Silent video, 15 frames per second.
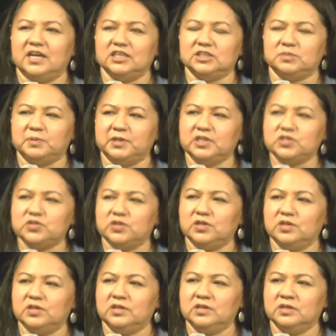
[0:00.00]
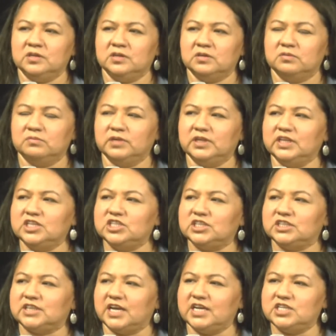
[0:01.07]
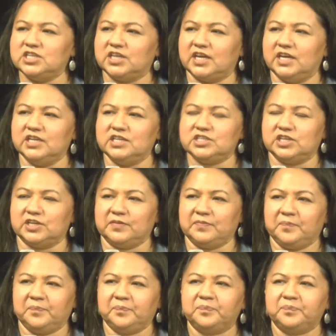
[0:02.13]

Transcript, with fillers: a spiritual, religious education.